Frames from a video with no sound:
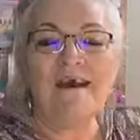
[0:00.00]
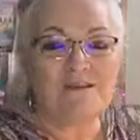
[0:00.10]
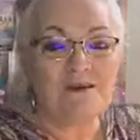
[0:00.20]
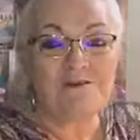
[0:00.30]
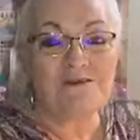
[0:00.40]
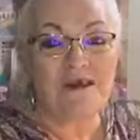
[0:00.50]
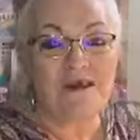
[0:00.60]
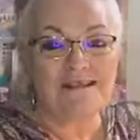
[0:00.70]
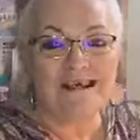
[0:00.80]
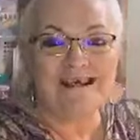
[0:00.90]
Hello,
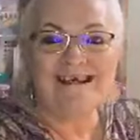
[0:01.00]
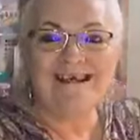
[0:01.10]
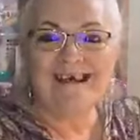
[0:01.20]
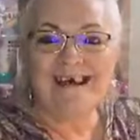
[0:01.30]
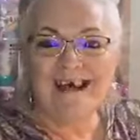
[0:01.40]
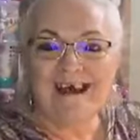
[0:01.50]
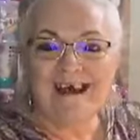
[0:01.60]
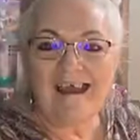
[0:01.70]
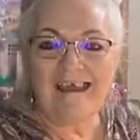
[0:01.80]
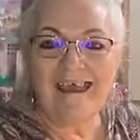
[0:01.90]
Tanya.
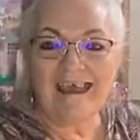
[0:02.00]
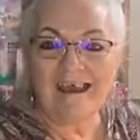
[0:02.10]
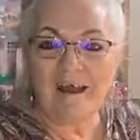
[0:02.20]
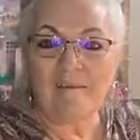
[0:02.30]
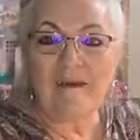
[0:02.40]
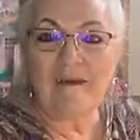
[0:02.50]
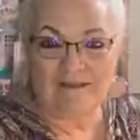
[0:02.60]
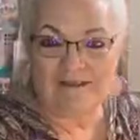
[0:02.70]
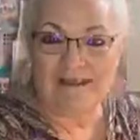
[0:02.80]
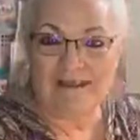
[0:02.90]
Hi,
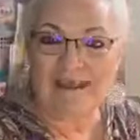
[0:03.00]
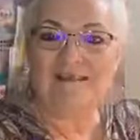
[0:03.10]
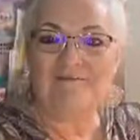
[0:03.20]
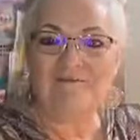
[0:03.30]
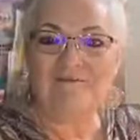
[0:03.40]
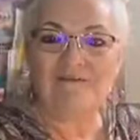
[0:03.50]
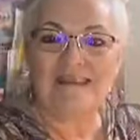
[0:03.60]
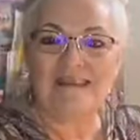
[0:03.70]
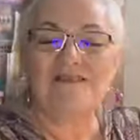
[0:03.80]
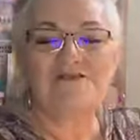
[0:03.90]
Helen again.
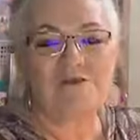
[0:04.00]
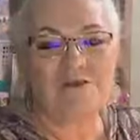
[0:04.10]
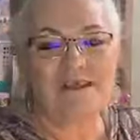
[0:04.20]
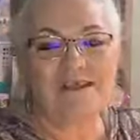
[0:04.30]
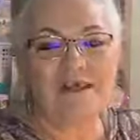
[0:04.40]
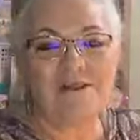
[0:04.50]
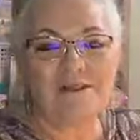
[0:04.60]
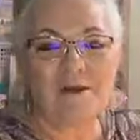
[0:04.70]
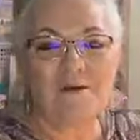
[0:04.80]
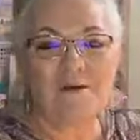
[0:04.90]
Jolynn,
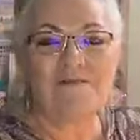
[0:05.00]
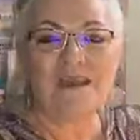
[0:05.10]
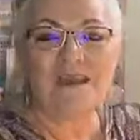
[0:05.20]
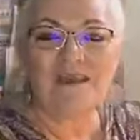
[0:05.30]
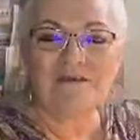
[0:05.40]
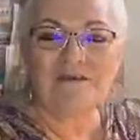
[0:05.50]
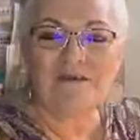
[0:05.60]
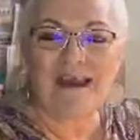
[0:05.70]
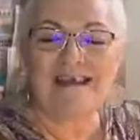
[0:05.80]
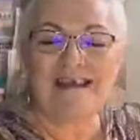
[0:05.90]
hello. Thank you, you
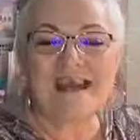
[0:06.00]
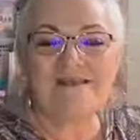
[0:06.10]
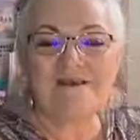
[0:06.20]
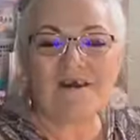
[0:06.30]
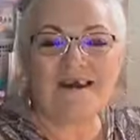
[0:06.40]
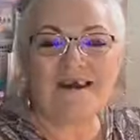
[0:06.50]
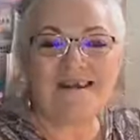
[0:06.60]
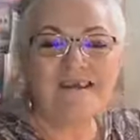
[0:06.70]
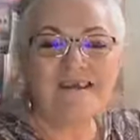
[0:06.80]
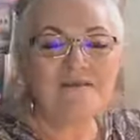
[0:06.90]
guys. Hi, Dawn.
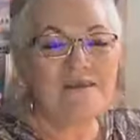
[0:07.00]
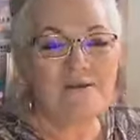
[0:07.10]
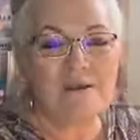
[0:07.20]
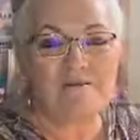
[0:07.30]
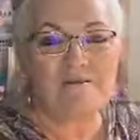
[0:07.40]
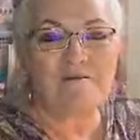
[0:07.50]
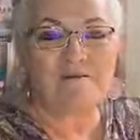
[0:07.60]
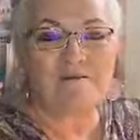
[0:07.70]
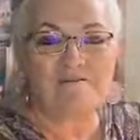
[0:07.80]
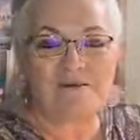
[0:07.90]
Thank you,
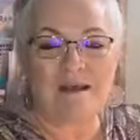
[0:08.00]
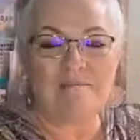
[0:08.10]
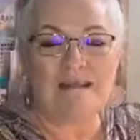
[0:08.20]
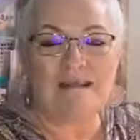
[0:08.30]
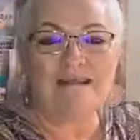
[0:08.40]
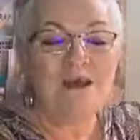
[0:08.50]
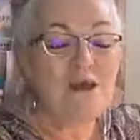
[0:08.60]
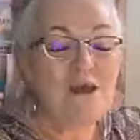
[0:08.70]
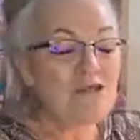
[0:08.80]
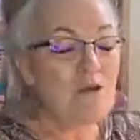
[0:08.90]
everyone, for coming.
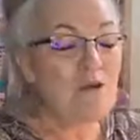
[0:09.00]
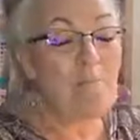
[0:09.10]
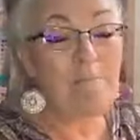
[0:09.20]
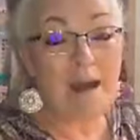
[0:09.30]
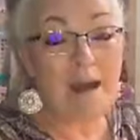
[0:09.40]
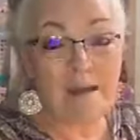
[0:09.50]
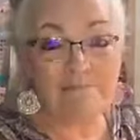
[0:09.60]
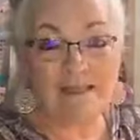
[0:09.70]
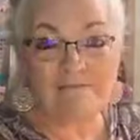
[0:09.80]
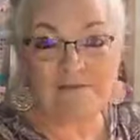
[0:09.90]
So my
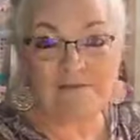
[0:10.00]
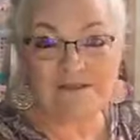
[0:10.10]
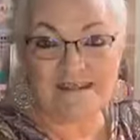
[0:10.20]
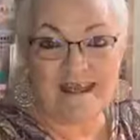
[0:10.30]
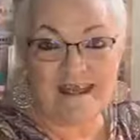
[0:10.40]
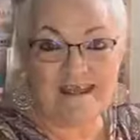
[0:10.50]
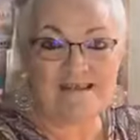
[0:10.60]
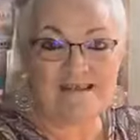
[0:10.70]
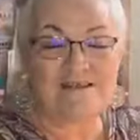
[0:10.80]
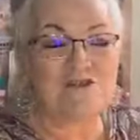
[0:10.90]
plan for today
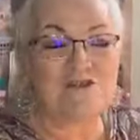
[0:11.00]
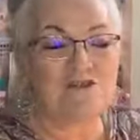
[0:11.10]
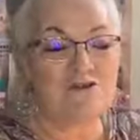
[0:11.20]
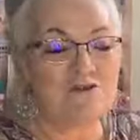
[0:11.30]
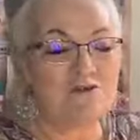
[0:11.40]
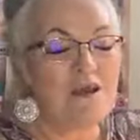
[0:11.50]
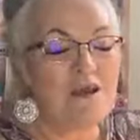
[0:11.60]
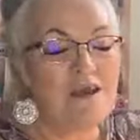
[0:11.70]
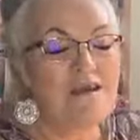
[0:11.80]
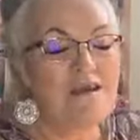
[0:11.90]
is to,
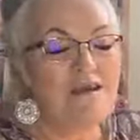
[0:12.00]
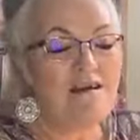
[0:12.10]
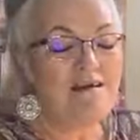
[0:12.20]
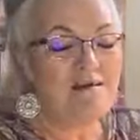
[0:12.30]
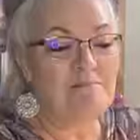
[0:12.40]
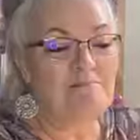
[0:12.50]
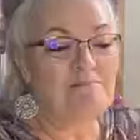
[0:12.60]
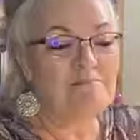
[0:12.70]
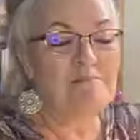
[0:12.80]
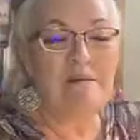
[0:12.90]

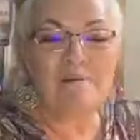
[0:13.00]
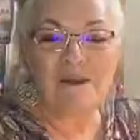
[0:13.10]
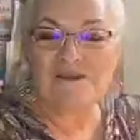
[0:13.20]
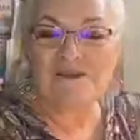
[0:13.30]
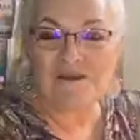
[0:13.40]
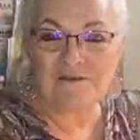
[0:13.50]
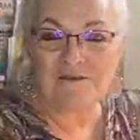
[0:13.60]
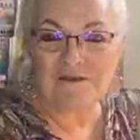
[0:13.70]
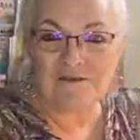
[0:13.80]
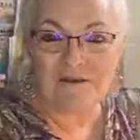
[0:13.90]
remember I shared
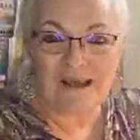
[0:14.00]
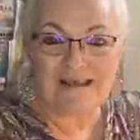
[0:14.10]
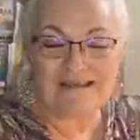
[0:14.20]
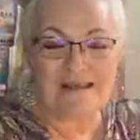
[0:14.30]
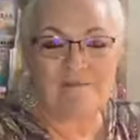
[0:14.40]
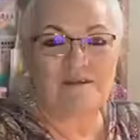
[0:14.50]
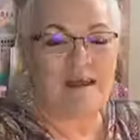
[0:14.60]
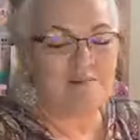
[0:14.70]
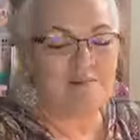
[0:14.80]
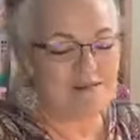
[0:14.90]
with you guys that when
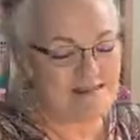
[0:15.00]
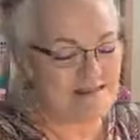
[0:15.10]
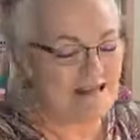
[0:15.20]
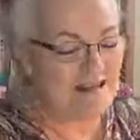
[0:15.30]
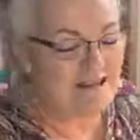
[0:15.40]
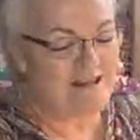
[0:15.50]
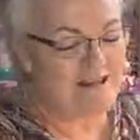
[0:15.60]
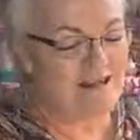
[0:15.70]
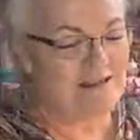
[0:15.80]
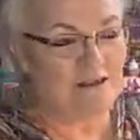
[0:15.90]
I was a
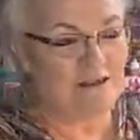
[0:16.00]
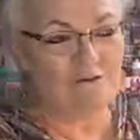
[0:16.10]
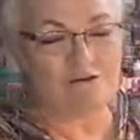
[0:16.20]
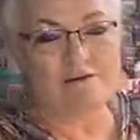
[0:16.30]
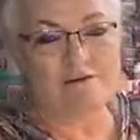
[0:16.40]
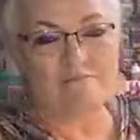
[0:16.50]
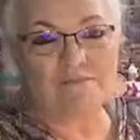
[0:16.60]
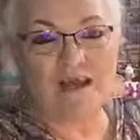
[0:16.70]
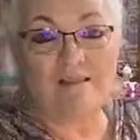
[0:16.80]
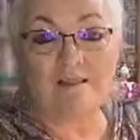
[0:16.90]
little girl,
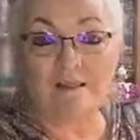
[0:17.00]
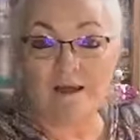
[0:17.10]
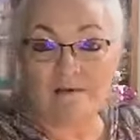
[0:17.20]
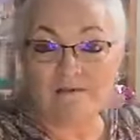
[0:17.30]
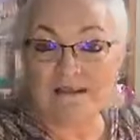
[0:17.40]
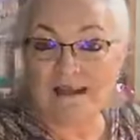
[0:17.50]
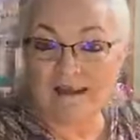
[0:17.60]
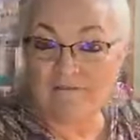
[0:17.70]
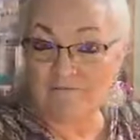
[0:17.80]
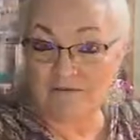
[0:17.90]
I loved to
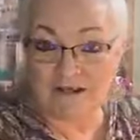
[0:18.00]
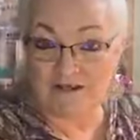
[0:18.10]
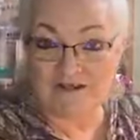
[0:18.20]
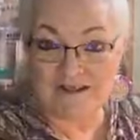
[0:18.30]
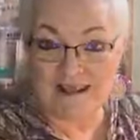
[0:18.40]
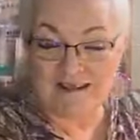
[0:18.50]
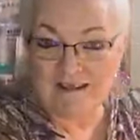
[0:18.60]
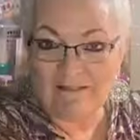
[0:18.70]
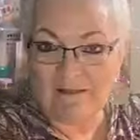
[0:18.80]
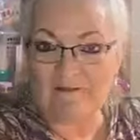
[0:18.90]
figure skate. I
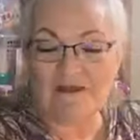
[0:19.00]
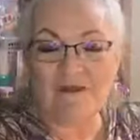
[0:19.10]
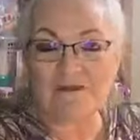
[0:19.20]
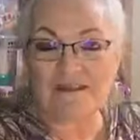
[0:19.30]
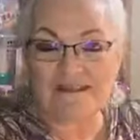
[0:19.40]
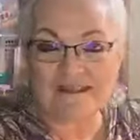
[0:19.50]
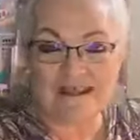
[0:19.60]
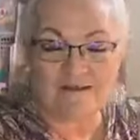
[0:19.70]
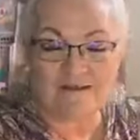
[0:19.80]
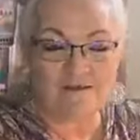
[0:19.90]
loved to go to the
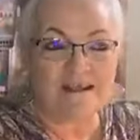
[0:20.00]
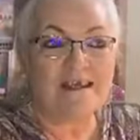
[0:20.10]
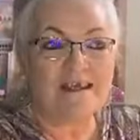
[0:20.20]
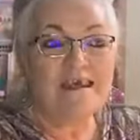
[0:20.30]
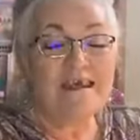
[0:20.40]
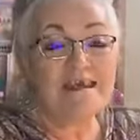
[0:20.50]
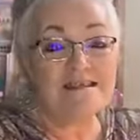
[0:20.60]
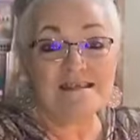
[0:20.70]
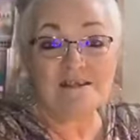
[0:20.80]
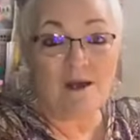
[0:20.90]
skating rink. It
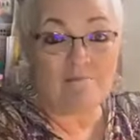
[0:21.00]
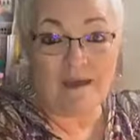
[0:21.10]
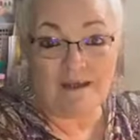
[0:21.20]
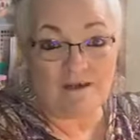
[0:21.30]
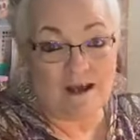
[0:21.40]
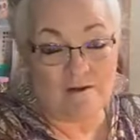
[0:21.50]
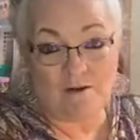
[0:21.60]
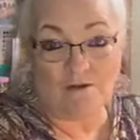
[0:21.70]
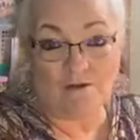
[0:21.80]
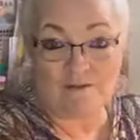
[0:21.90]
did not matter how
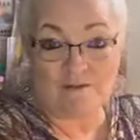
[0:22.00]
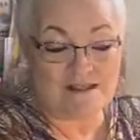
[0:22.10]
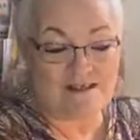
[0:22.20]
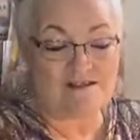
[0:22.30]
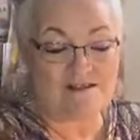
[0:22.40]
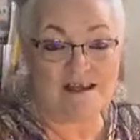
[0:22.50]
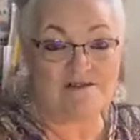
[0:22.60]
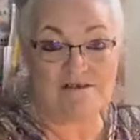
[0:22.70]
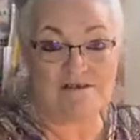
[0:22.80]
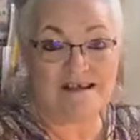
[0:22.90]
cold it was outside,
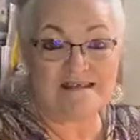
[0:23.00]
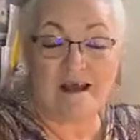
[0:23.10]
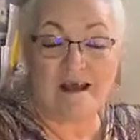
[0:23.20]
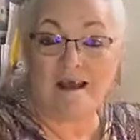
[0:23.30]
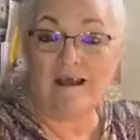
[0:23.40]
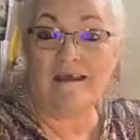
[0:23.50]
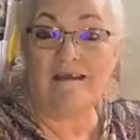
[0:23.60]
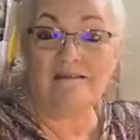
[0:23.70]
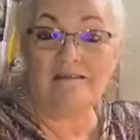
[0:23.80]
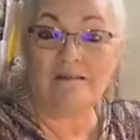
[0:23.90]
you guys. I
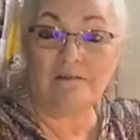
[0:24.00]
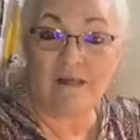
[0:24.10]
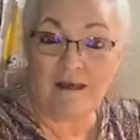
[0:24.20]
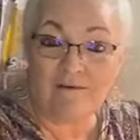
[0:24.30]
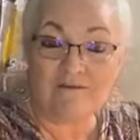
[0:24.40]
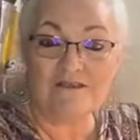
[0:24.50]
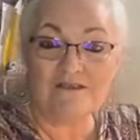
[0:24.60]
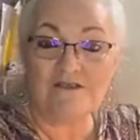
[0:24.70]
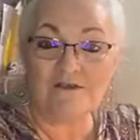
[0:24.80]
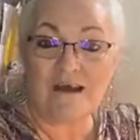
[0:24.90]
loved
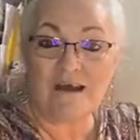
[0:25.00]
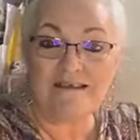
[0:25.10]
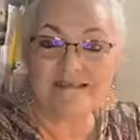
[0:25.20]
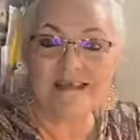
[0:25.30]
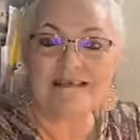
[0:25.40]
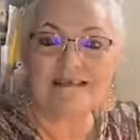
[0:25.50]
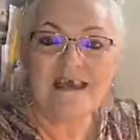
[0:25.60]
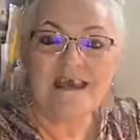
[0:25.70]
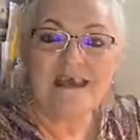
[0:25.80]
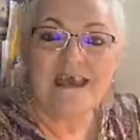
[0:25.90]
to ice skate.
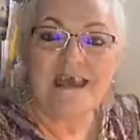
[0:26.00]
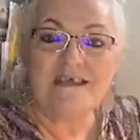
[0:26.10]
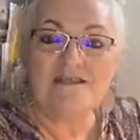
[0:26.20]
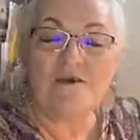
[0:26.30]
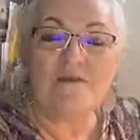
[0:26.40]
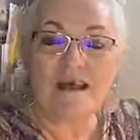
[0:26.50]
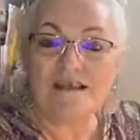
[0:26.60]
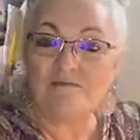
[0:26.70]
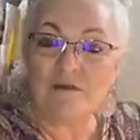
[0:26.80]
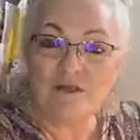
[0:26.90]
And so
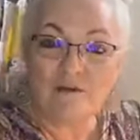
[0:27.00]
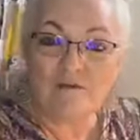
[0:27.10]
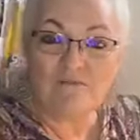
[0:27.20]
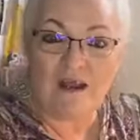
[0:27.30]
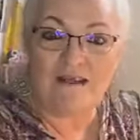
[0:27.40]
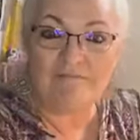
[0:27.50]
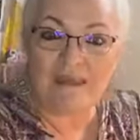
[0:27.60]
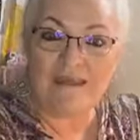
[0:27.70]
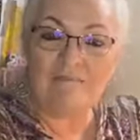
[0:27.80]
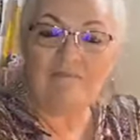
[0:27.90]
that's where you would find
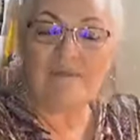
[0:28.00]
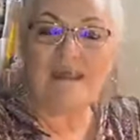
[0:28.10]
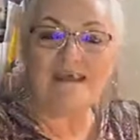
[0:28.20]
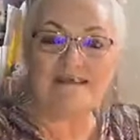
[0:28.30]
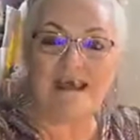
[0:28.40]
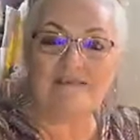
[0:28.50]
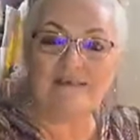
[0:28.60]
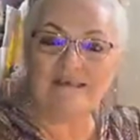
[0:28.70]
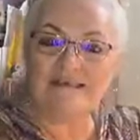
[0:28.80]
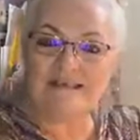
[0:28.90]
me, is at
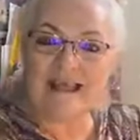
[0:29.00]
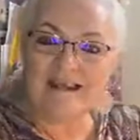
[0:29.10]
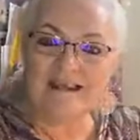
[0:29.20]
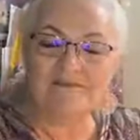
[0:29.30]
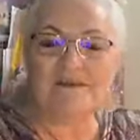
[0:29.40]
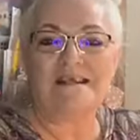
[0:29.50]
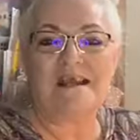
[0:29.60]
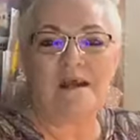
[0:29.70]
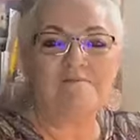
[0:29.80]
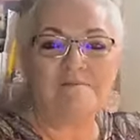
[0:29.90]
the skating rink.
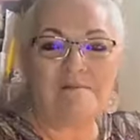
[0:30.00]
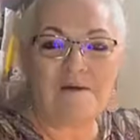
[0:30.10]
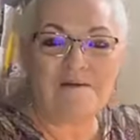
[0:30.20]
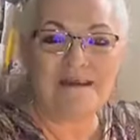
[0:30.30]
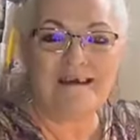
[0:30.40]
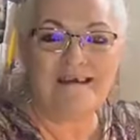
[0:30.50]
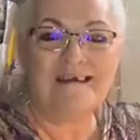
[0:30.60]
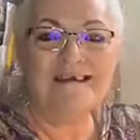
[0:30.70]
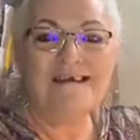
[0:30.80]
Hi, Ramona.